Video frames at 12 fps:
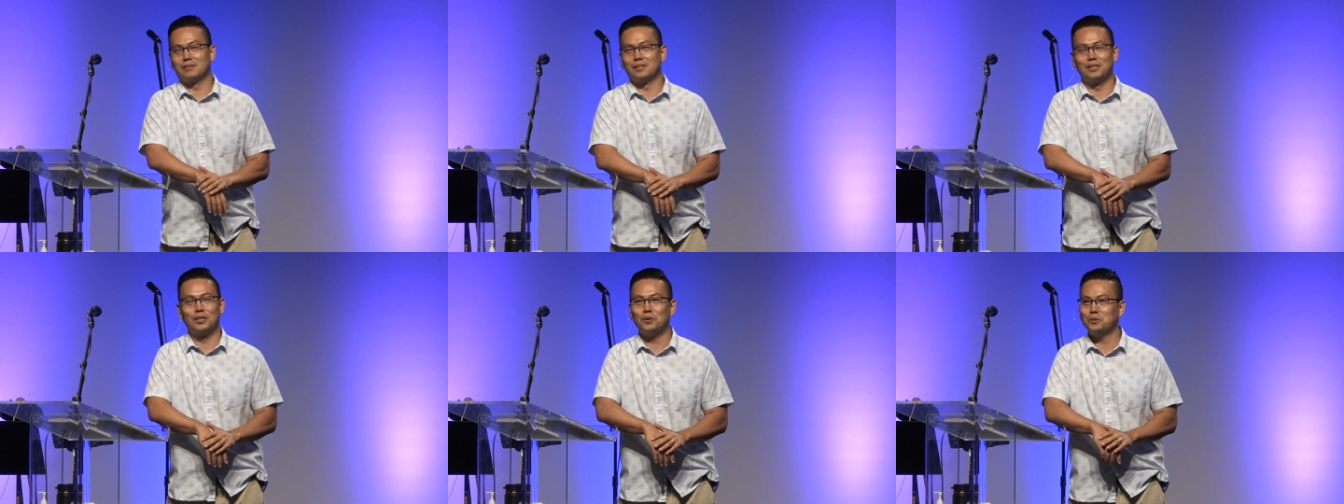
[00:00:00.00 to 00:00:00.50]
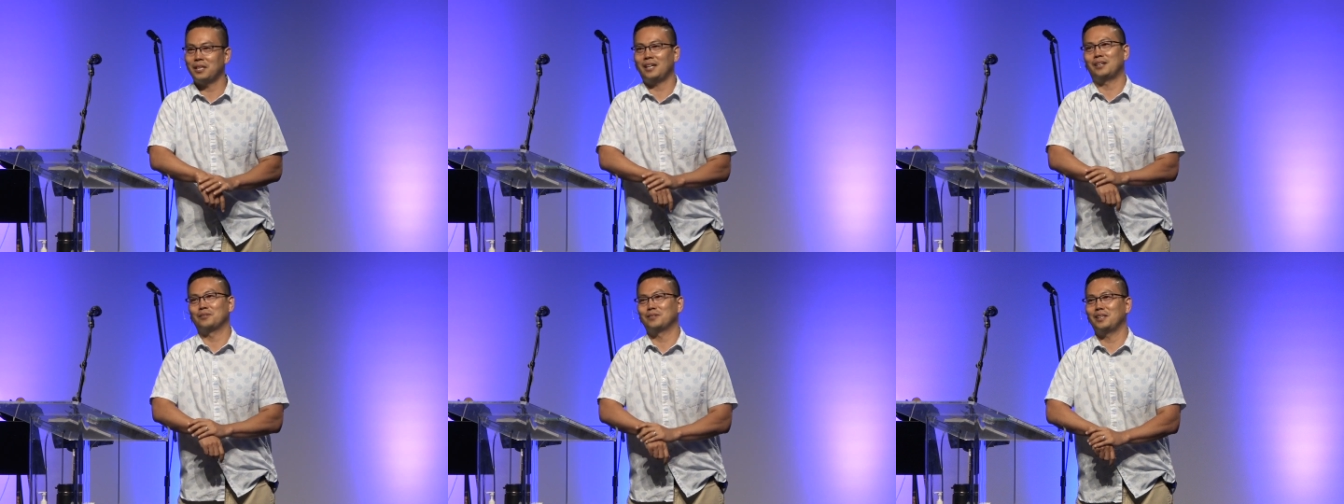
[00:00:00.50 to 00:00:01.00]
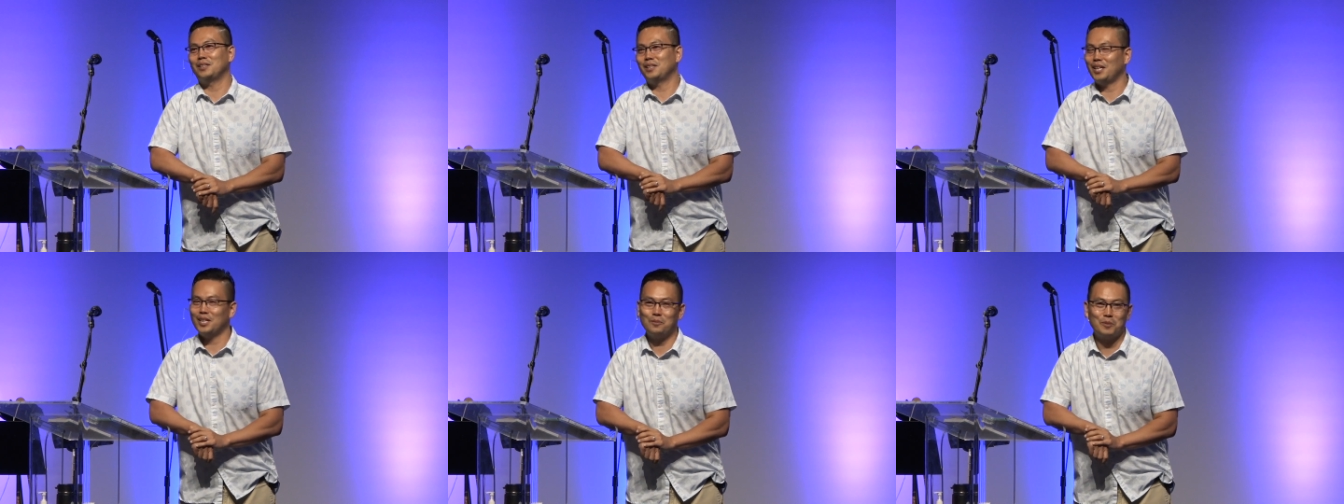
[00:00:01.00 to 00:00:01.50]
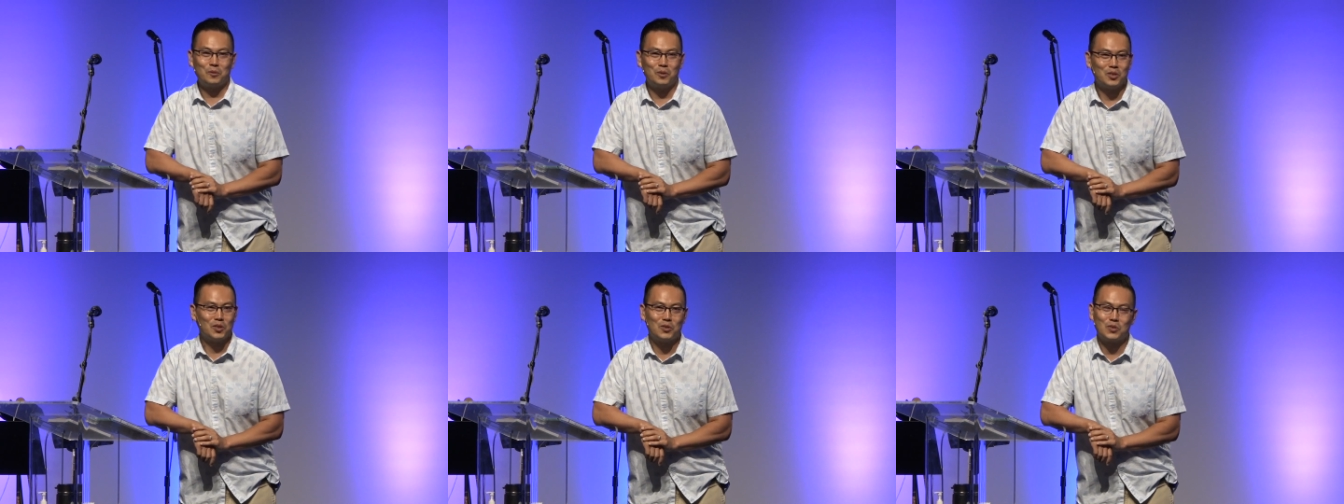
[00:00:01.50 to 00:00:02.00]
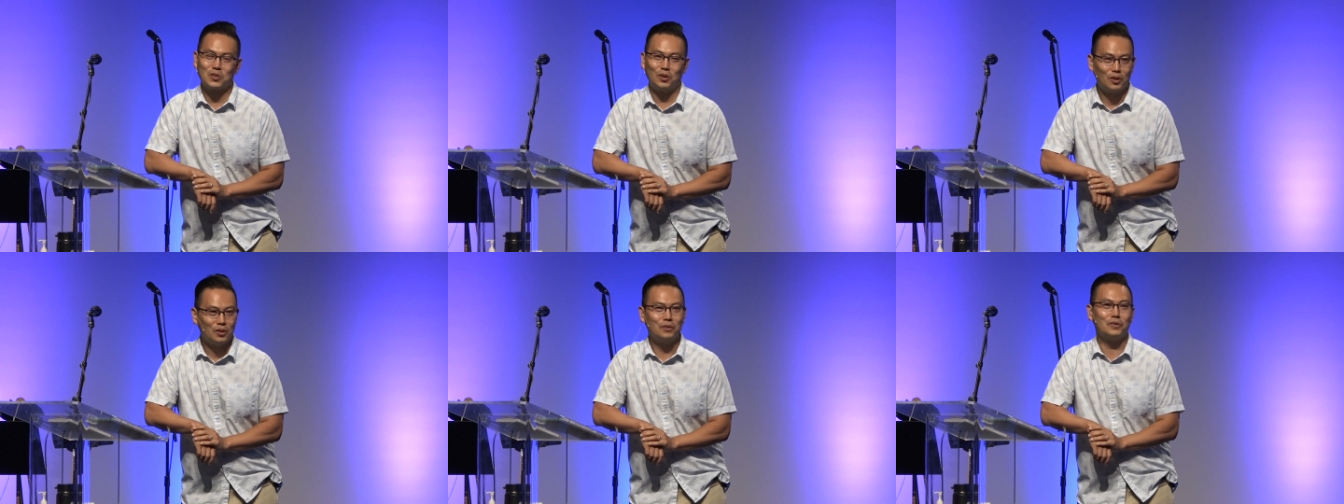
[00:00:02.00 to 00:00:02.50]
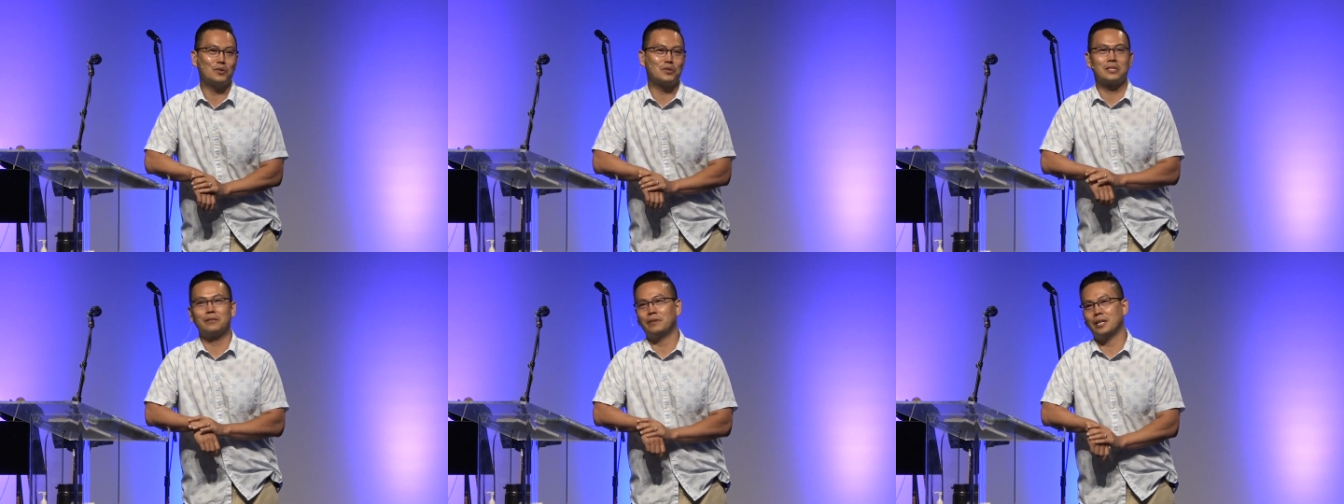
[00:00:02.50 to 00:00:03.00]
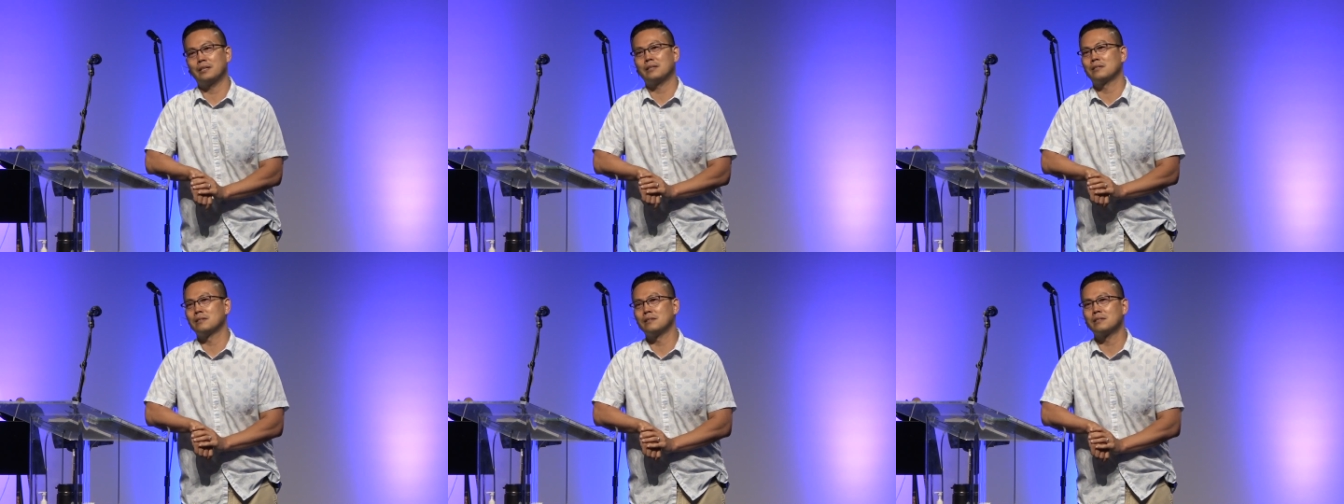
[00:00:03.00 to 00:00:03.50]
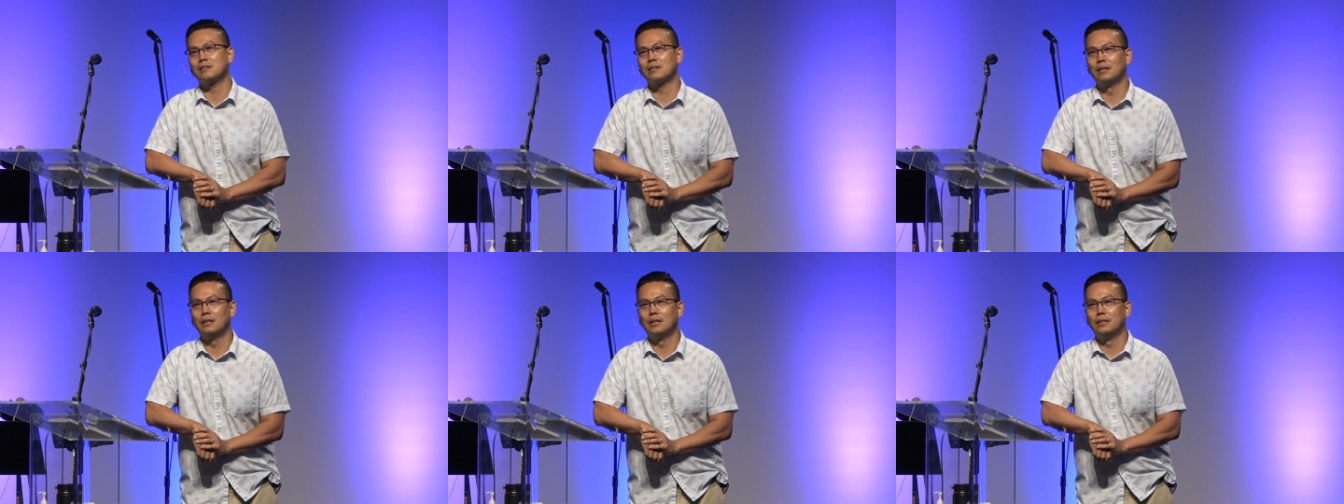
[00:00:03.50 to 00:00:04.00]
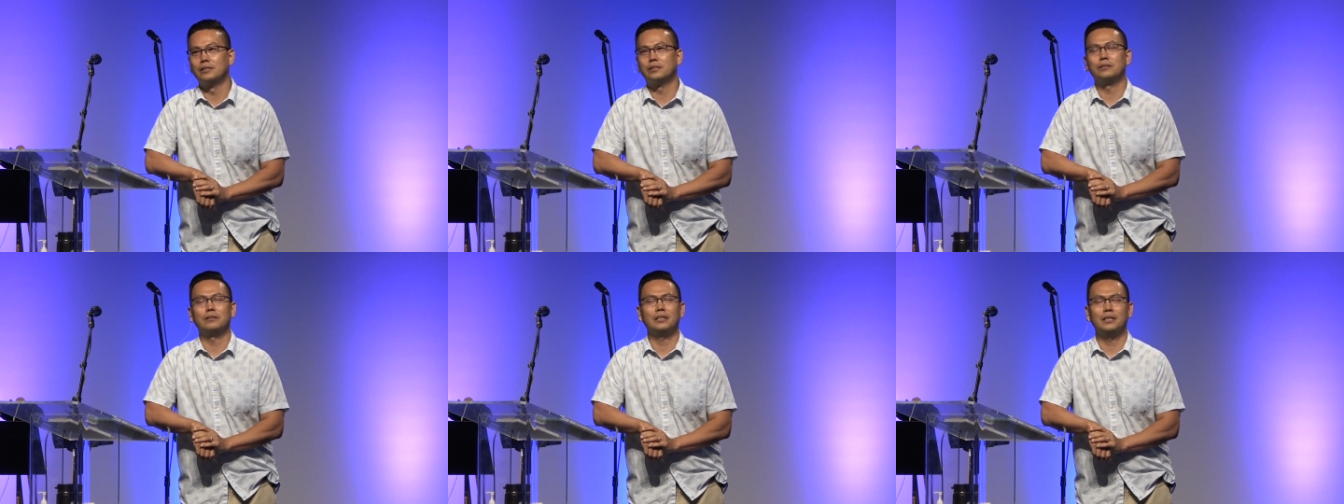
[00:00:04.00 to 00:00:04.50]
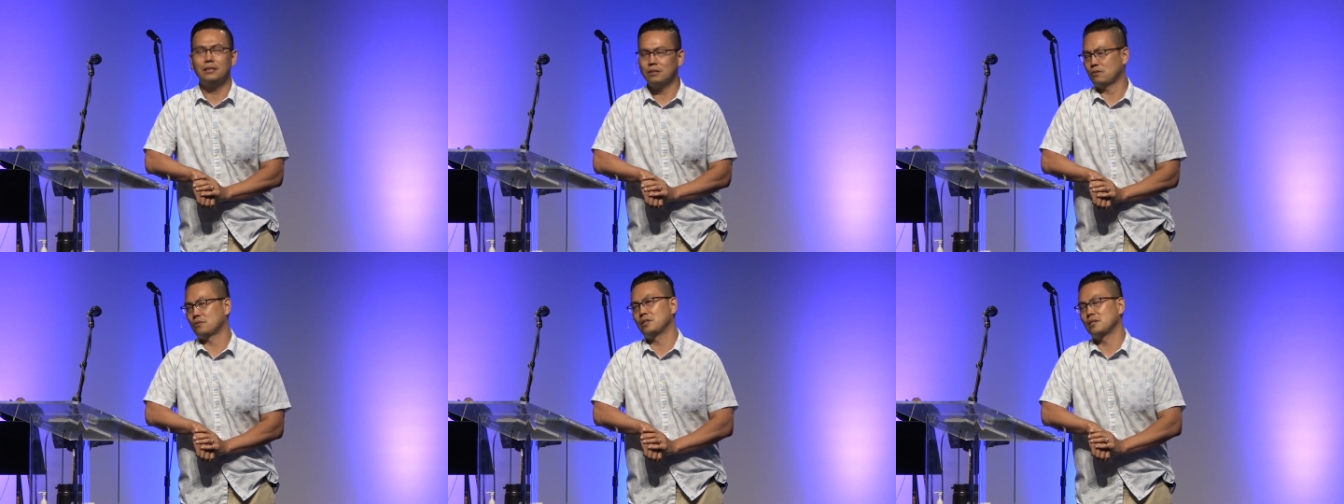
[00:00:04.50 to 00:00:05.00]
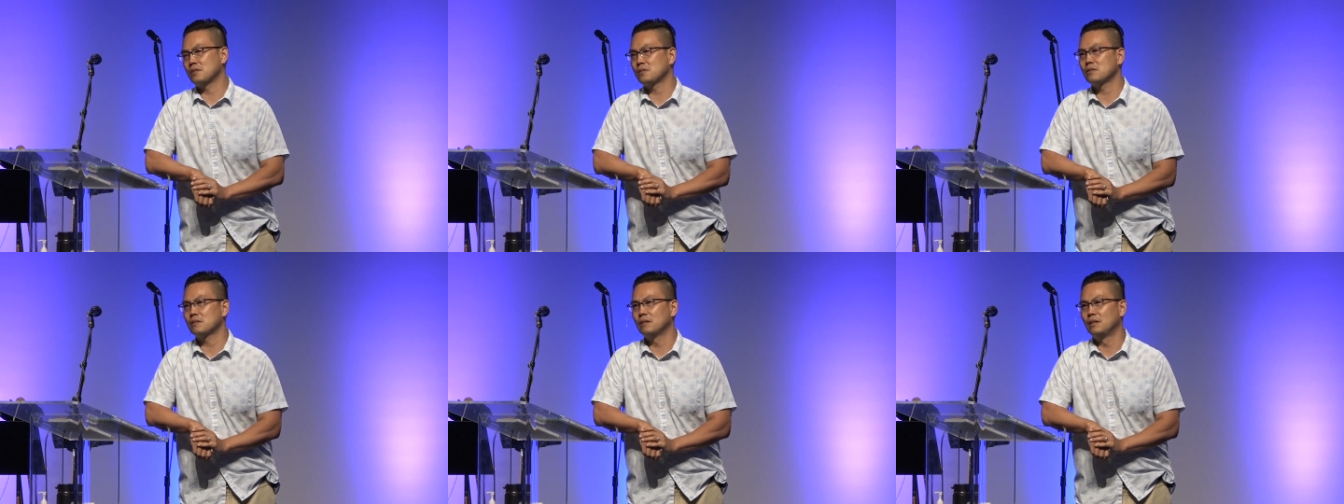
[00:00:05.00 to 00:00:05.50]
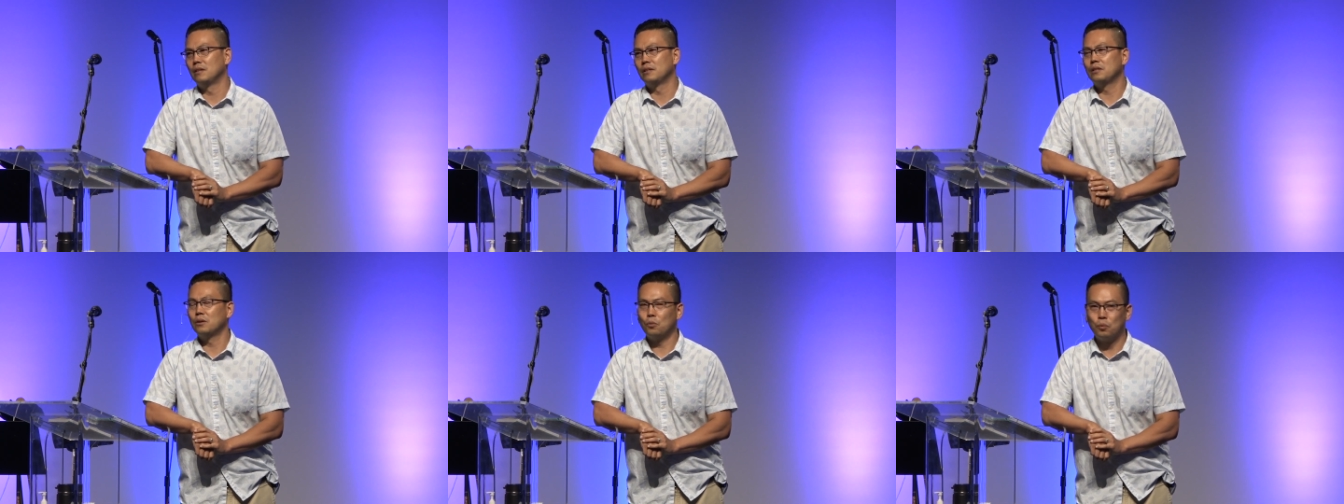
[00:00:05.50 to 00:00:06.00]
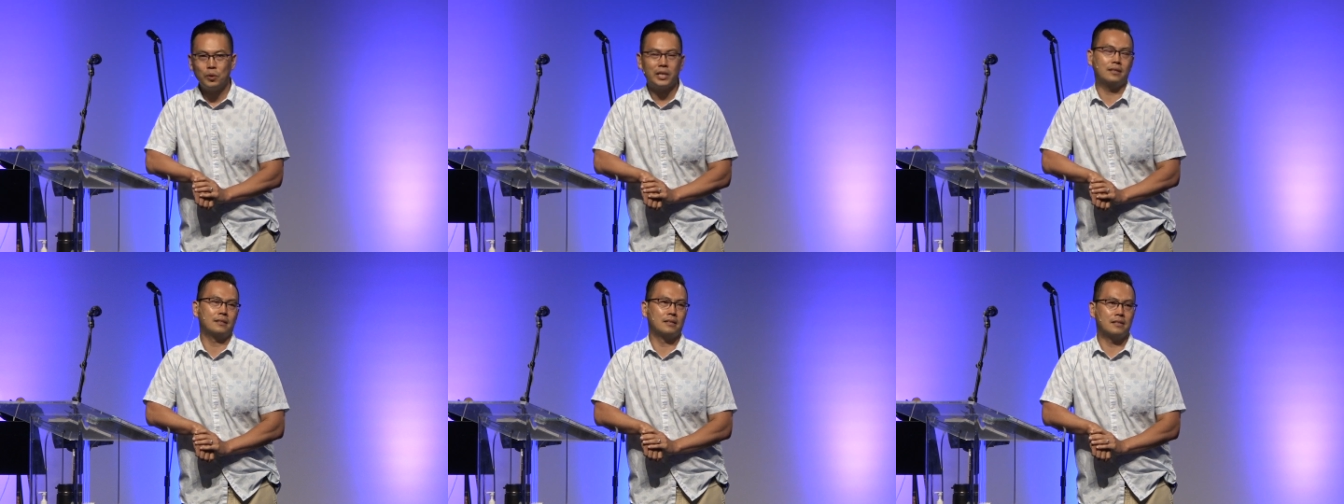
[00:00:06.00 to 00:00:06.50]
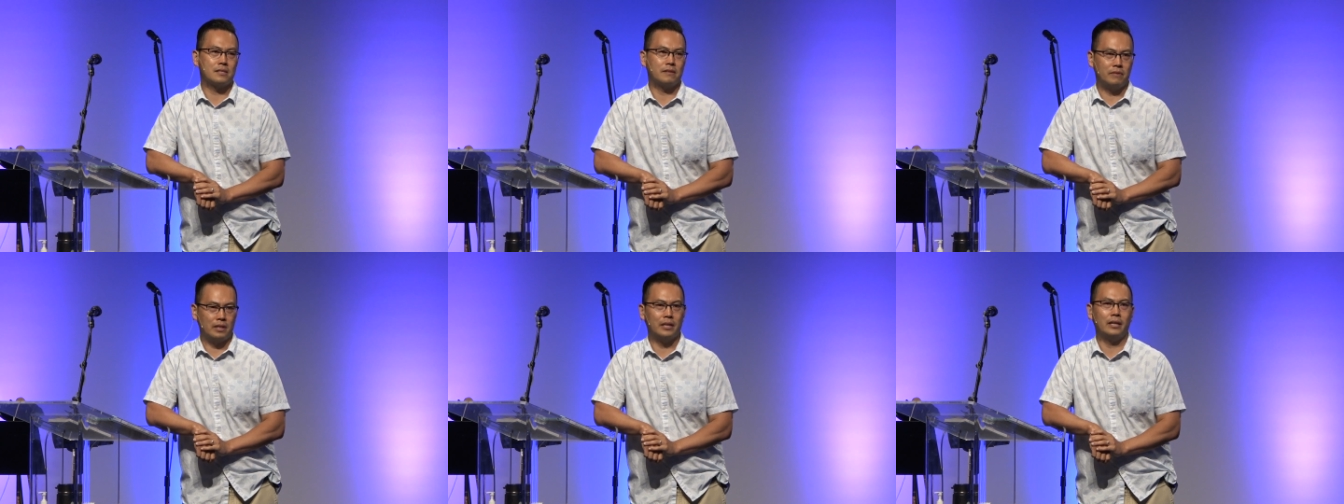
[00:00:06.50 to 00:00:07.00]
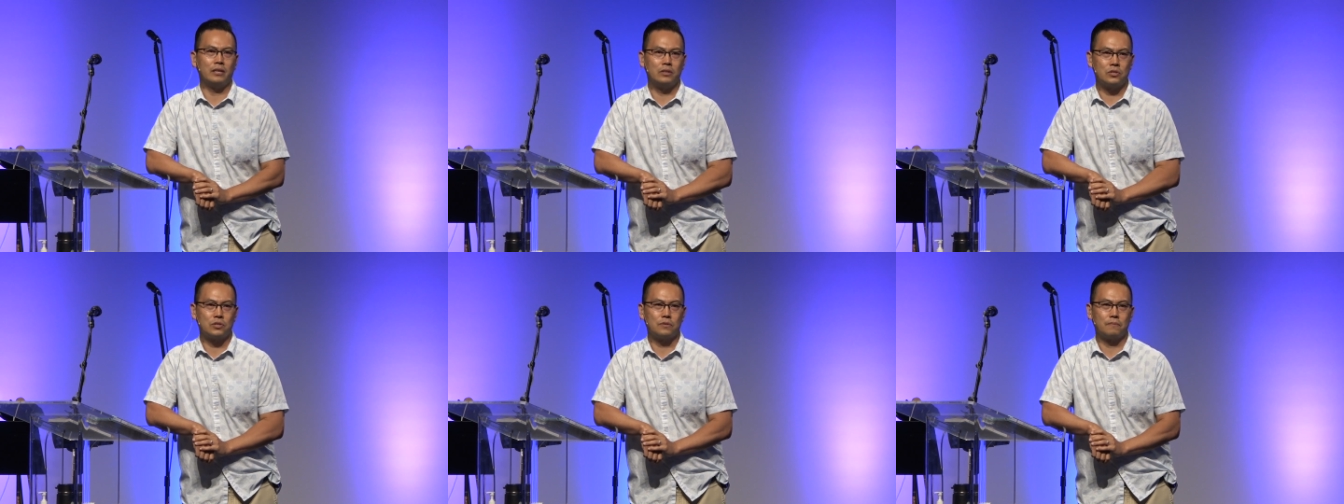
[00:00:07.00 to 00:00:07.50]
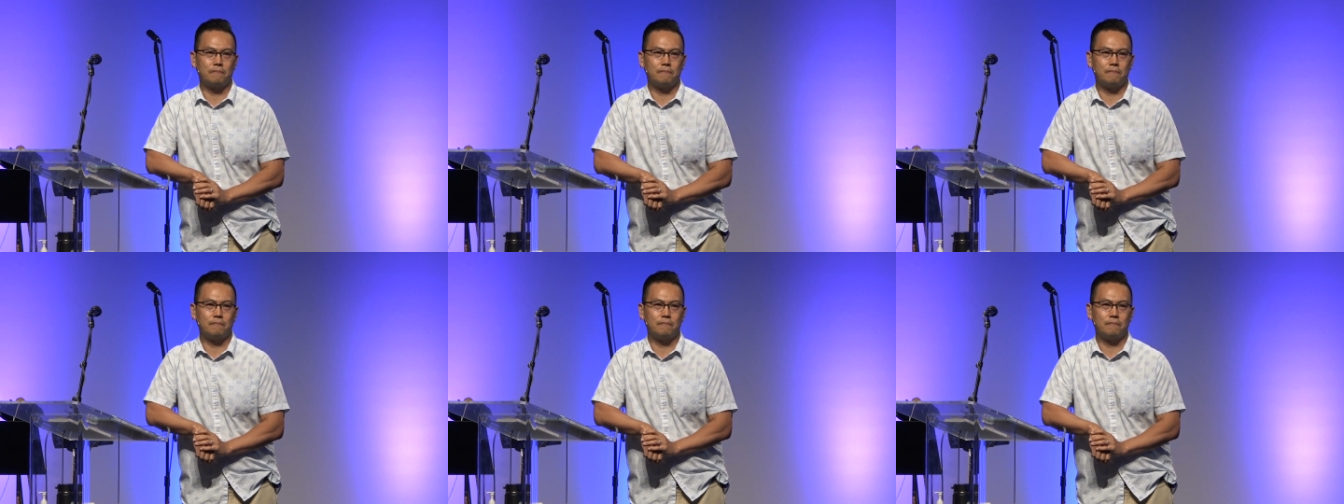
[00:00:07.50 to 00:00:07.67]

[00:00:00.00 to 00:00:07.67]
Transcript: no doubt that the enemy will use all of those devices to increase the wickedness of the age.